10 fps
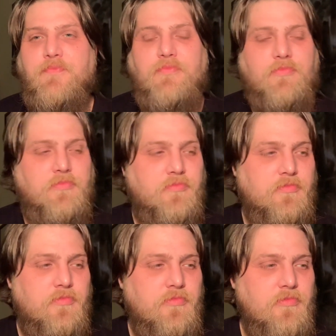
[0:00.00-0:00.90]

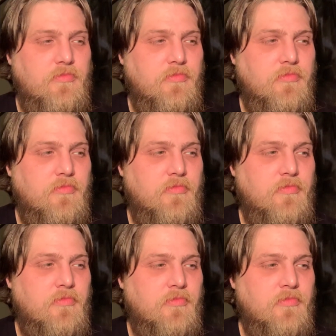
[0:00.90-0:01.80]

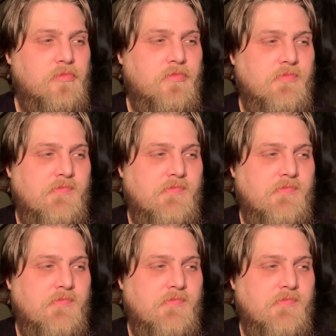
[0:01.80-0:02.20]
(silence)